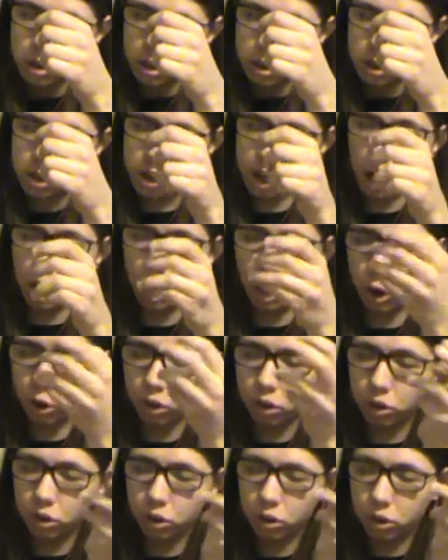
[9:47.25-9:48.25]

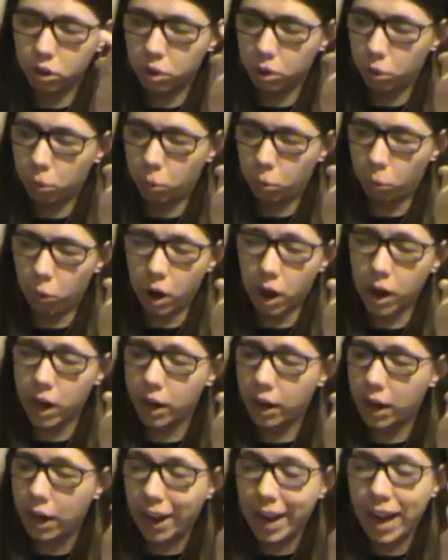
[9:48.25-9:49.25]
So...
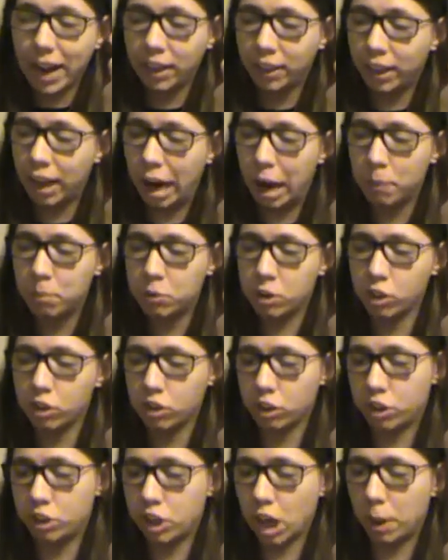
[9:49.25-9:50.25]
One, add
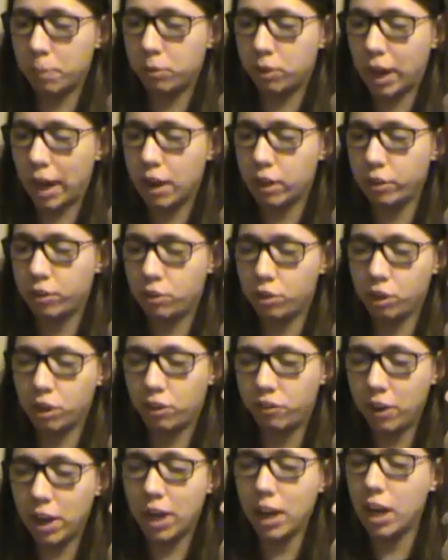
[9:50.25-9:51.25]
captions or subtitles to
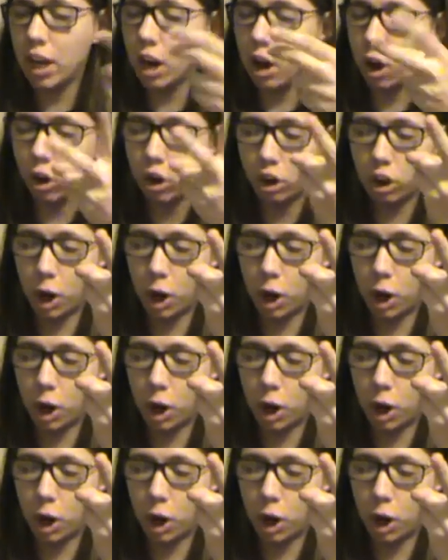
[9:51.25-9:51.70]
your video.